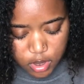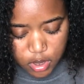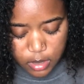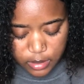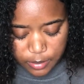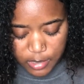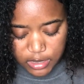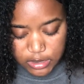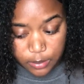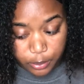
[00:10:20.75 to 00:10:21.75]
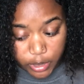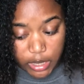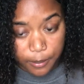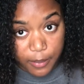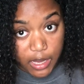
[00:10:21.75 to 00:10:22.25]
But I mean, it's a
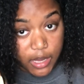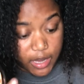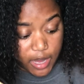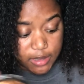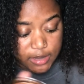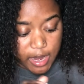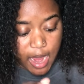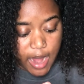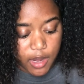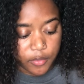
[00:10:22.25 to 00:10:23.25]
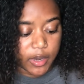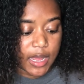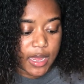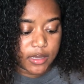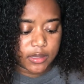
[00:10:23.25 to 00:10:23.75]
pretty big case. Like, I didn't
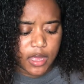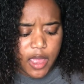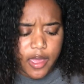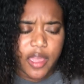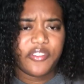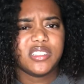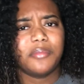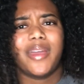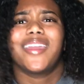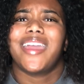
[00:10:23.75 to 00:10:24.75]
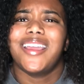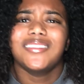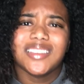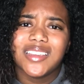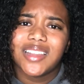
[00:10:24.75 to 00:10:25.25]
realize, at first I'm like,
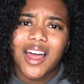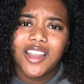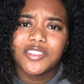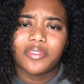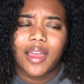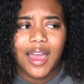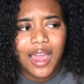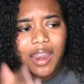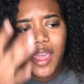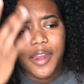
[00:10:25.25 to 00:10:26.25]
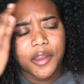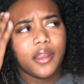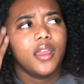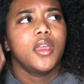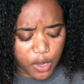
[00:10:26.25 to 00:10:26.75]
$18 for highlighter.
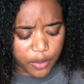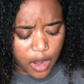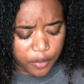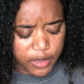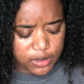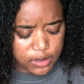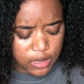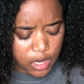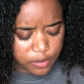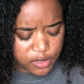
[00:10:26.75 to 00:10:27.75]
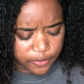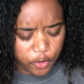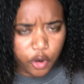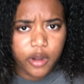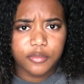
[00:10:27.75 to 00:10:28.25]
When I went to
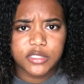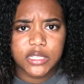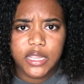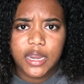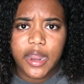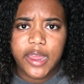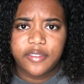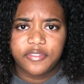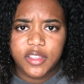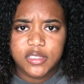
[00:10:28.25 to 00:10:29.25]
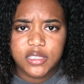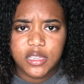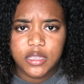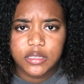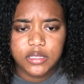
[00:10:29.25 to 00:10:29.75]
Sephora and was looking at like
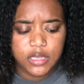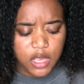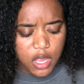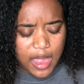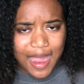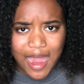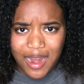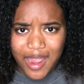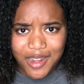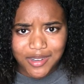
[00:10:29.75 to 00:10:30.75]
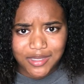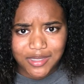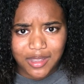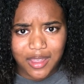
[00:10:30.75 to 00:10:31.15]
Fenty's highlighters,